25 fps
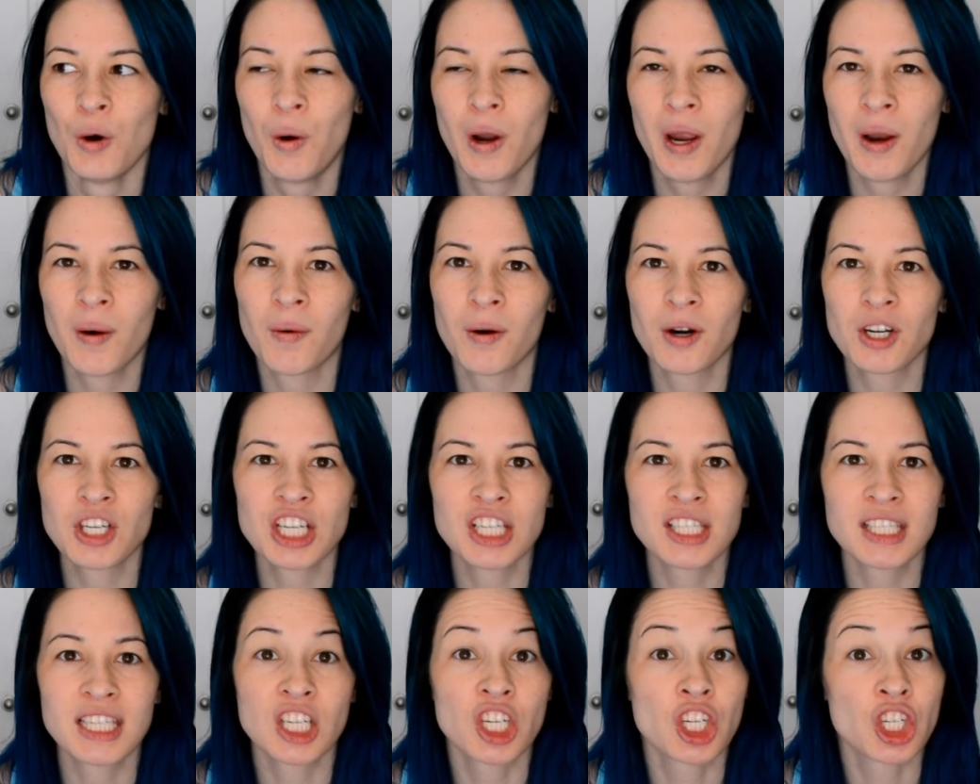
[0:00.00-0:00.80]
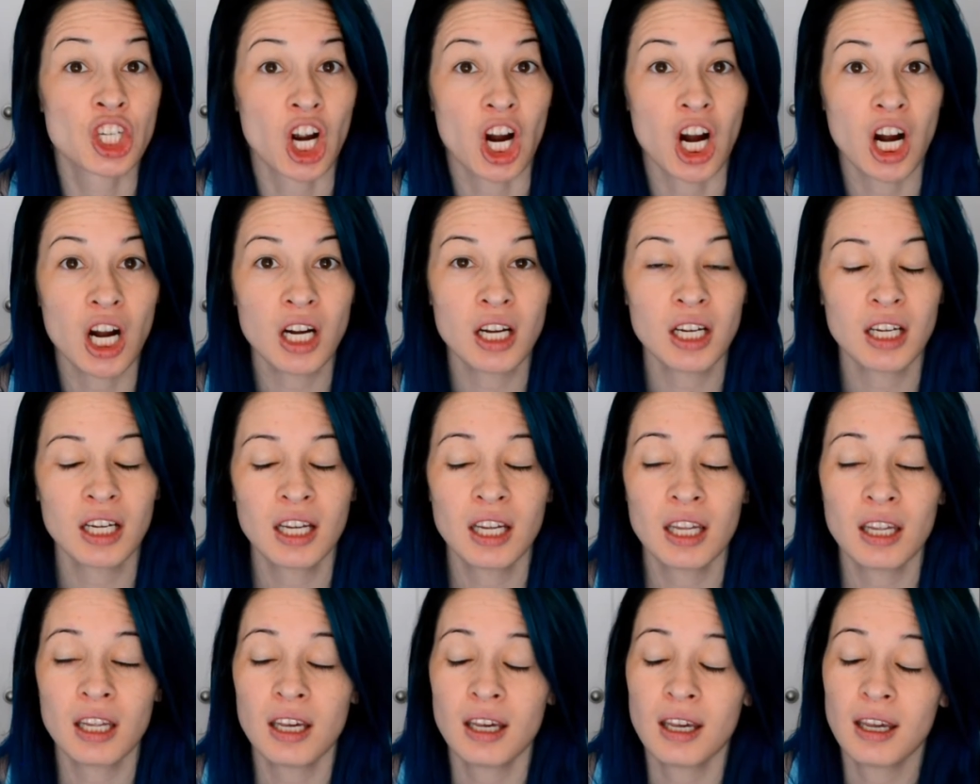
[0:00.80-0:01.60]
we were just in shock.
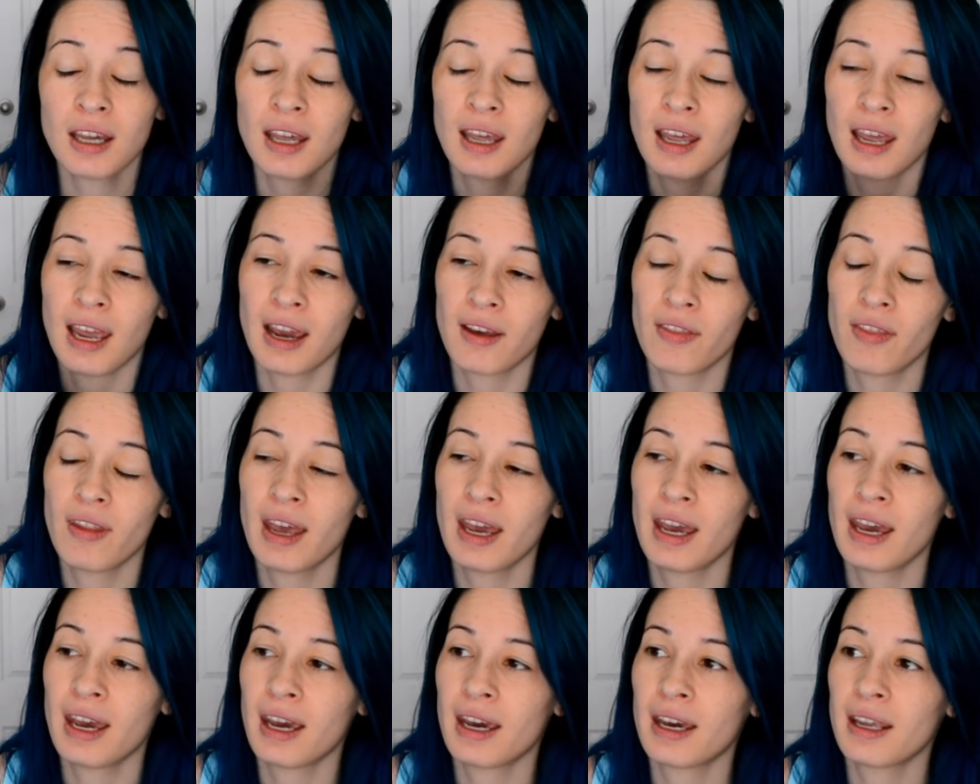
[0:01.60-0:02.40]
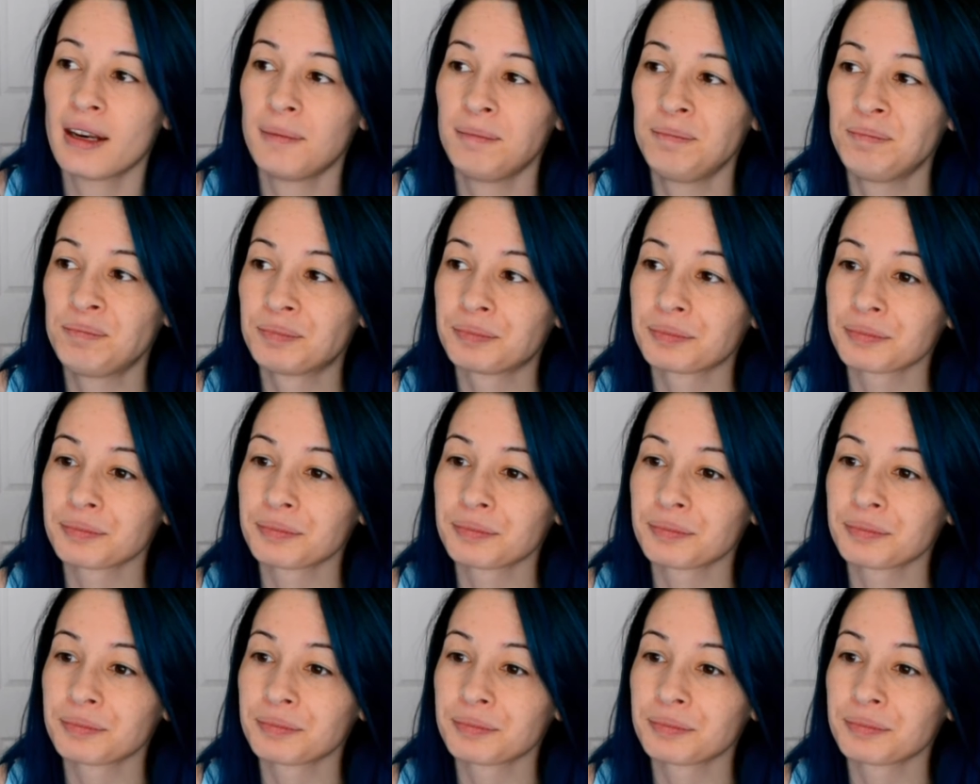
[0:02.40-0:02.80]
And then